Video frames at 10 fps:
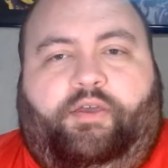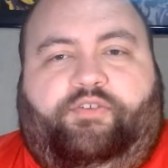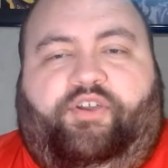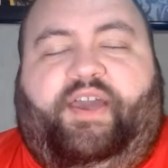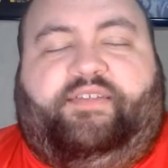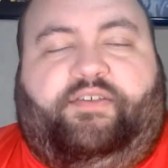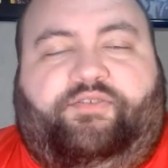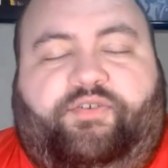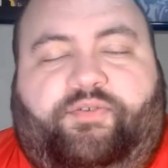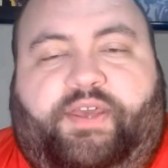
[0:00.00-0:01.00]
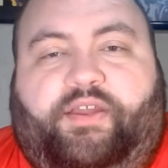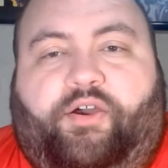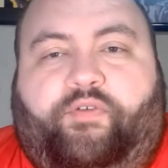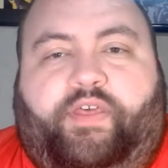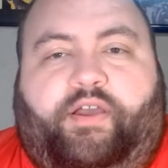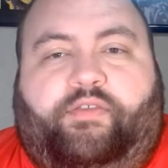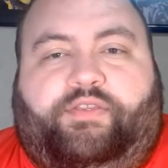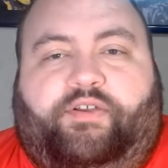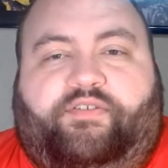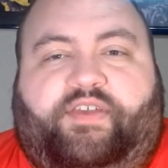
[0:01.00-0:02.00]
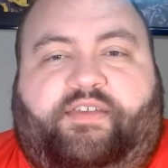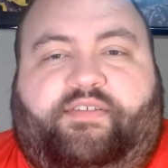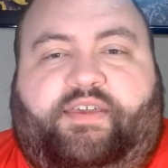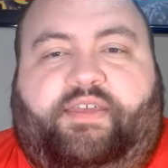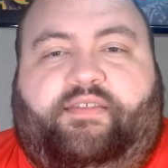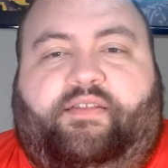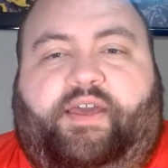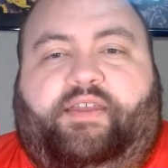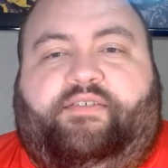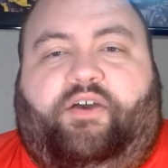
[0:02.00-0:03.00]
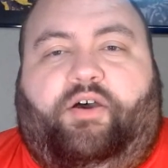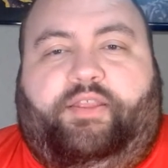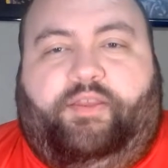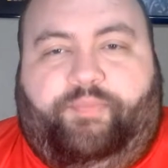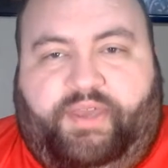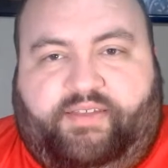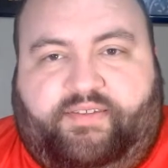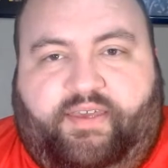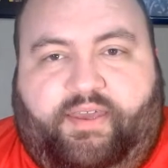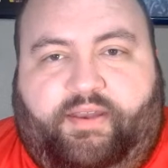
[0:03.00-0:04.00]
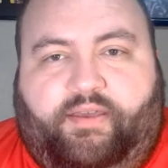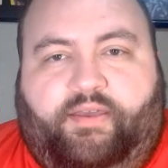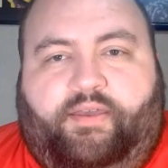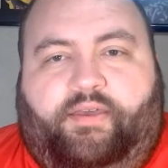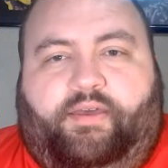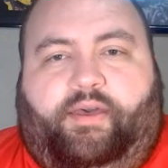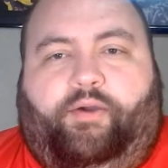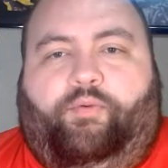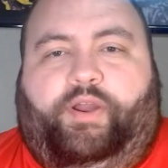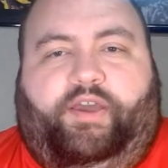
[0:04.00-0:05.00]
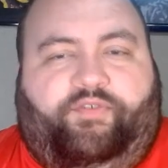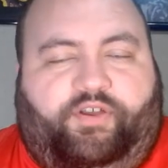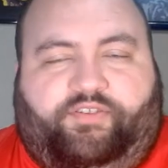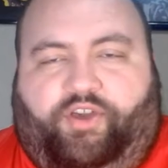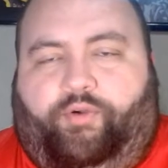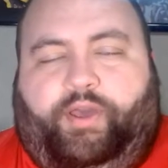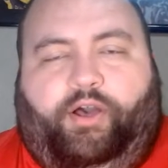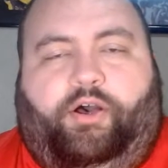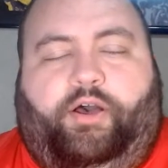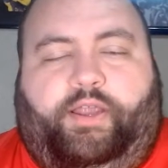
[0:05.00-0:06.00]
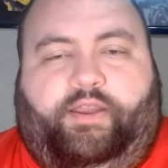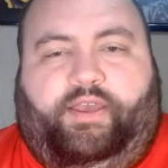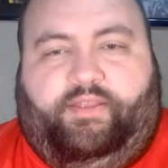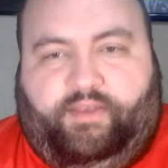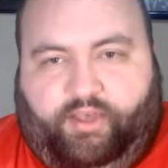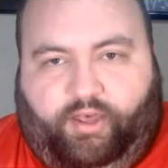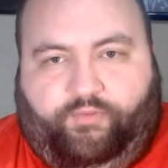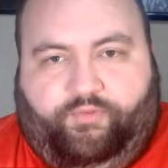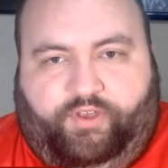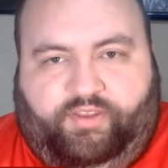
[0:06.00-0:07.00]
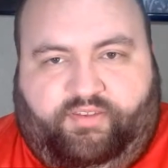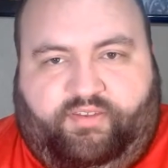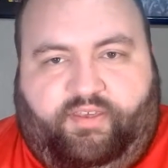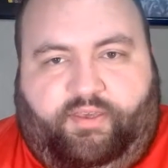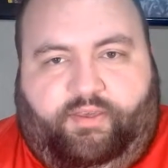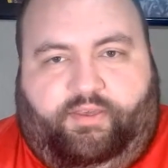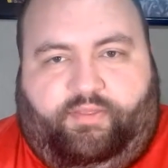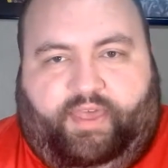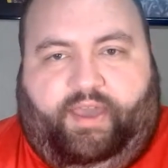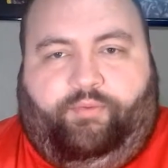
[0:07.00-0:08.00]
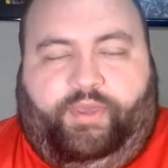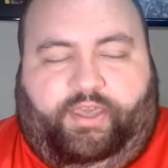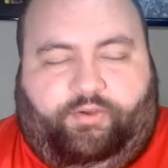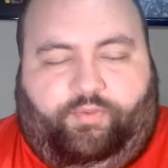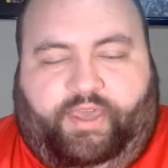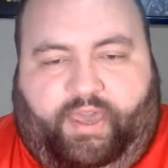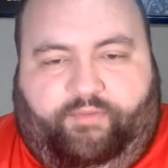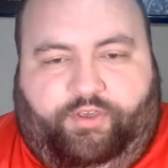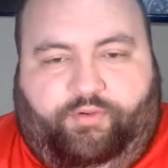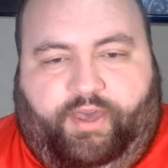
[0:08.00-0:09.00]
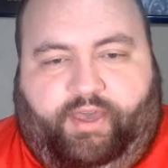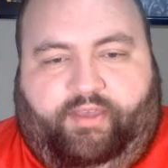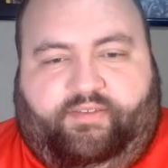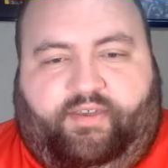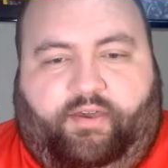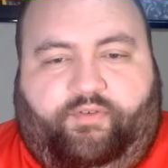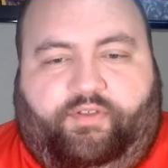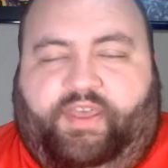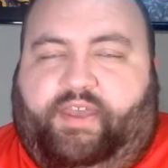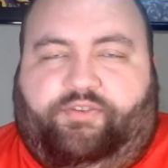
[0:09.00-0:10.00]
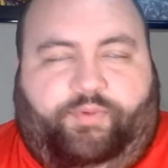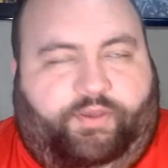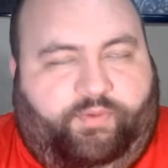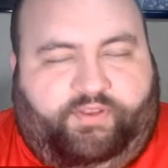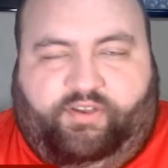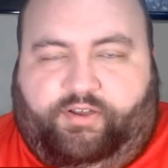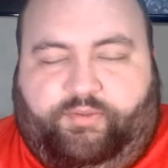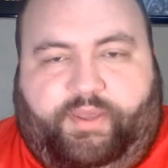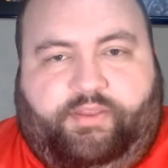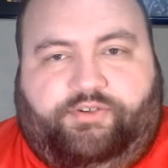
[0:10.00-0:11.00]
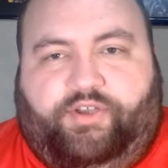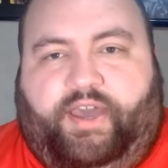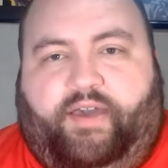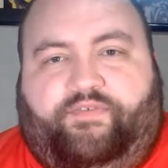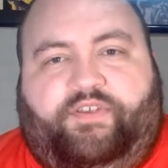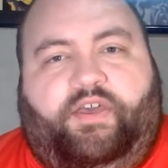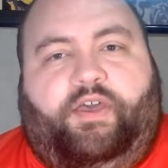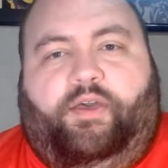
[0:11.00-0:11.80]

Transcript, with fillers: So you guys can tune in over there on Thursdays to get the latest on the Big Ten, uh, whatever is going on in the conference that week. We have you guys covered. Last week we talked about the draft.